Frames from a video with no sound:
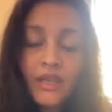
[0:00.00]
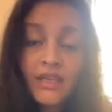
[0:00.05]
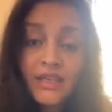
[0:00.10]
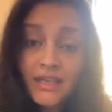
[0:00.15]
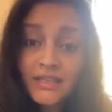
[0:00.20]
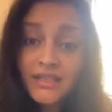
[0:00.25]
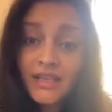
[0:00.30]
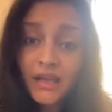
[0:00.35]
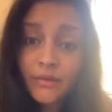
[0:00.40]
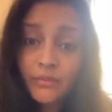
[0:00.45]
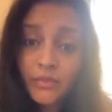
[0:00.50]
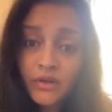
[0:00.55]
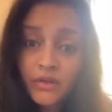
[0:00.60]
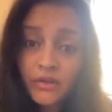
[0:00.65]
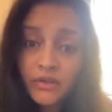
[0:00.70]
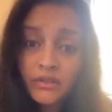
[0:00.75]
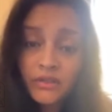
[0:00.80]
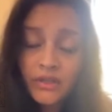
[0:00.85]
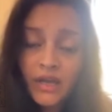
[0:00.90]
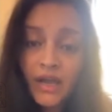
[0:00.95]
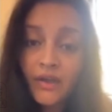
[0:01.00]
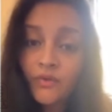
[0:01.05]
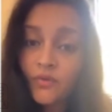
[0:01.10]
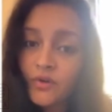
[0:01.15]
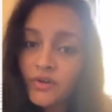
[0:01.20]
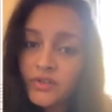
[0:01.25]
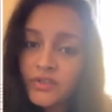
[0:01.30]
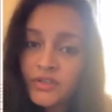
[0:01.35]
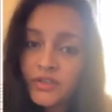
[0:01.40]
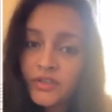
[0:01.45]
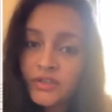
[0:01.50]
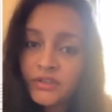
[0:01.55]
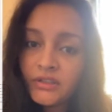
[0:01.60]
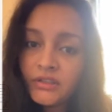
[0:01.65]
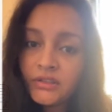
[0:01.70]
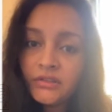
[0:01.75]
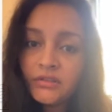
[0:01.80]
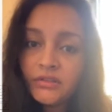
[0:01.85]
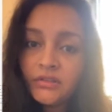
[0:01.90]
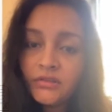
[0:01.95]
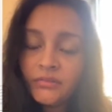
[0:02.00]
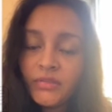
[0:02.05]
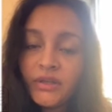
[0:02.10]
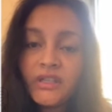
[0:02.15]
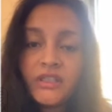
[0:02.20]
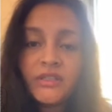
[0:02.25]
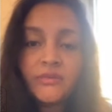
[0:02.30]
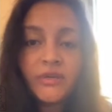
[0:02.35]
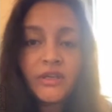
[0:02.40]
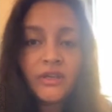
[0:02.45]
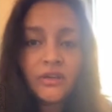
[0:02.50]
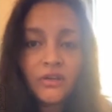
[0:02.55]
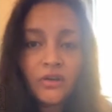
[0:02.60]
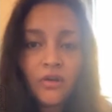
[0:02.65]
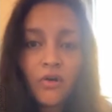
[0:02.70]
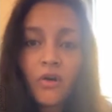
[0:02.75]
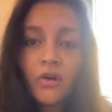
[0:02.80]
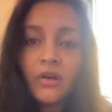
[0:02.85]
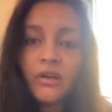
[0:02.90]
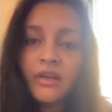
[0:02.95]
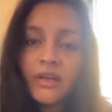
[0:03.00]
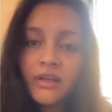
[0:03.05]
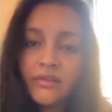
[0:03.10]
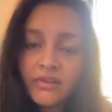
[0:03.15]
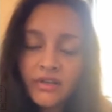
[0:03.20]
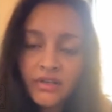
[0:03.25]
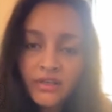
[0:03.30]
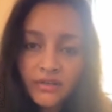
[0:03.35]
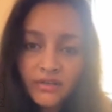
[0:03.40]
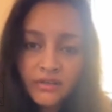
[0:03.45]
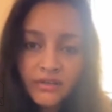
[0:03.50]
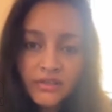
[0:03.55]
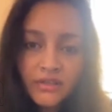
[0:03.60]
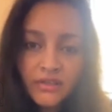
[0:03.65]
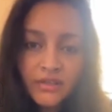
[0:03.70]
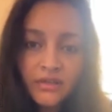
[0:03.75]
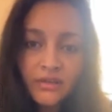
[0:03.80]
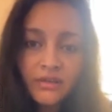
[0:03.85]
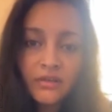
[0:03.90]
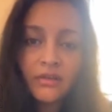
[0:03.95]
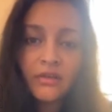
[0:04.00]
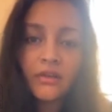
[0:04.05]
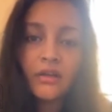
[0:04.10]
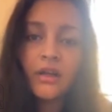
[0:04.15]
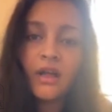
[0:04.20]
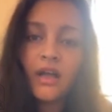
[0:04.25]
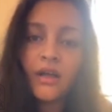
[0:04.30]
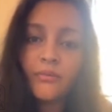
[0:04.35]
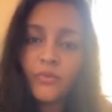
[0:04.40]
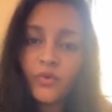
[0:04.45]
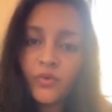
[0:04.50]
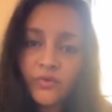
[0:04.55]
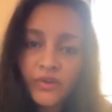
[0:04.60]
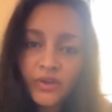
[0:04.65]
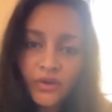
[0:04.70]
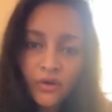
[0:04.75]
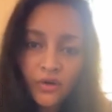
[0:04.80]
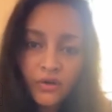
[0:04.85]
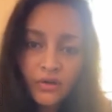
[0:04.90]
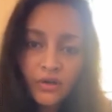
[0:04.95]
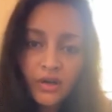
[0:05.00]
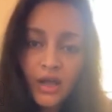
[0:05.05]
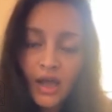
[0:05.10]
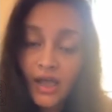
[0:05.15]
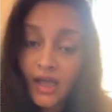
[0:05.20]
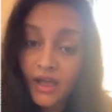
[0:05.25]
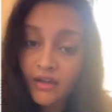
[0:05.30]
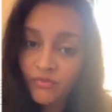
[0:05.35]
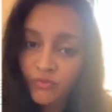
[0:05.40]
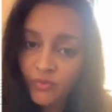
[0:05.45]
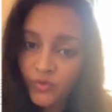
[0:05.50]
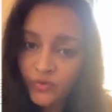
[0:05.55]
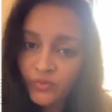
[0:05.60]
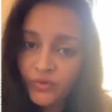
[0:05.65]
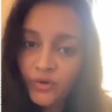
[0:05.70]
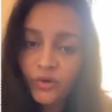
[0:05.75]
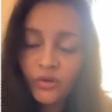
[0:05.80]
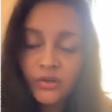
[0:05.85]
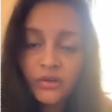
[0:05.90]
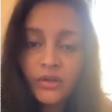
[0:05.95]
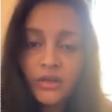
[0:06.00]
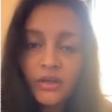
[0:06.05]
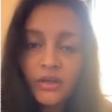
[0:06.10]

Yes, I'm hurt. I was hurt. But it's been long 11 years. I'm moving on. I have moved on.